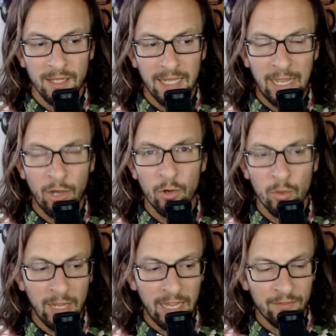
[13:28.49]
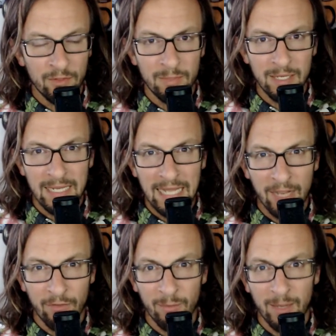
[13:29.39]
How do I have to be
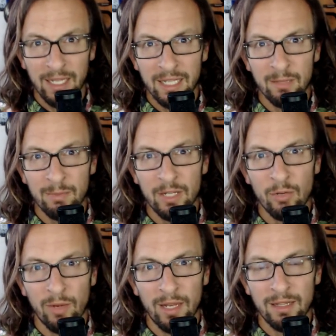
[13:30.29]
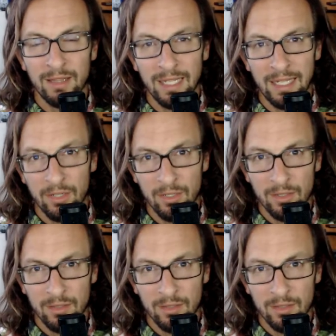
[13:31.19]
now for my kid to be great later?